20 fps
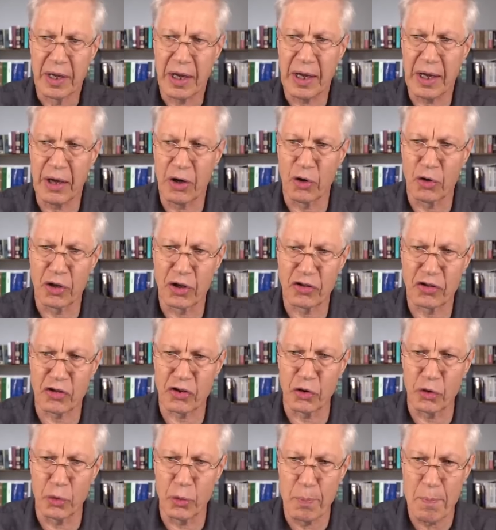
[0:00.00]
in order
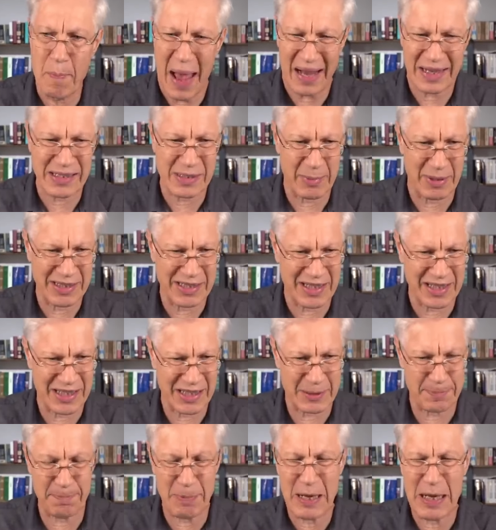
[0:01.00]
to maximize the
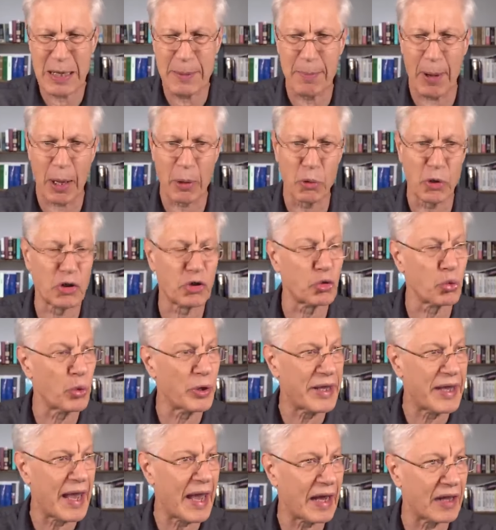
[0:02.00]
speed by which we
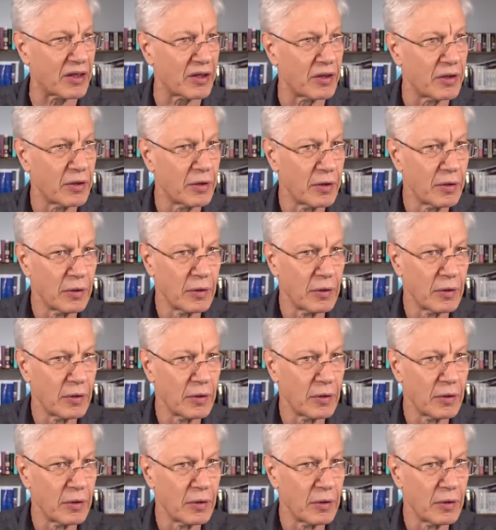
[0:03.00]
get